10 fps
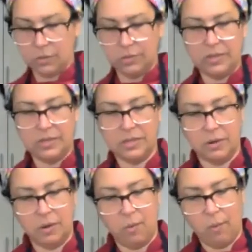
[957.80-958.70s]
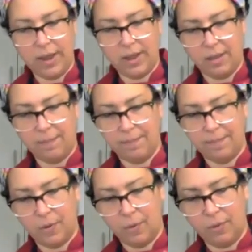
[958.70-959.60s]
So this is gonna wake up
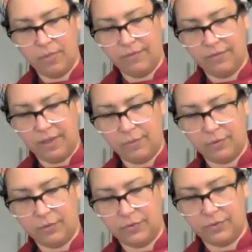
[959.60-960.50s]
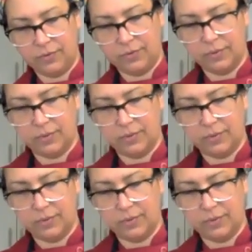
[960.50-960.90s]
all the flavors.